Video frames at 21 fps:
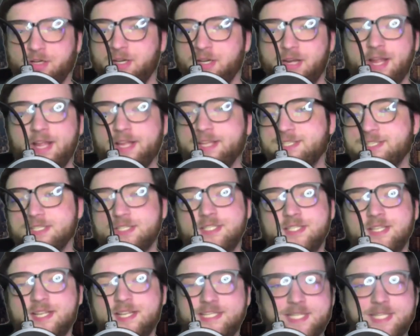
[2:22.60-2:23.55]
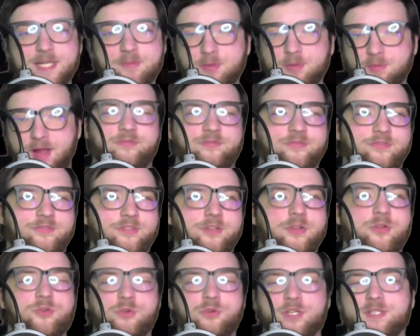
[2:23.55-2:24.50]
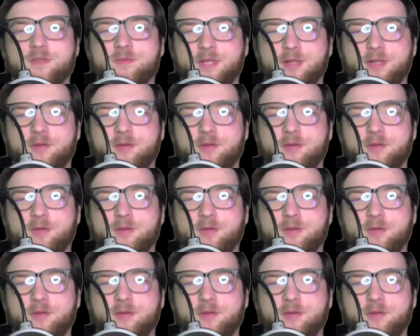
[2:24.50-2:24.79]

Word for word: It's just it's simple math. You enjoy something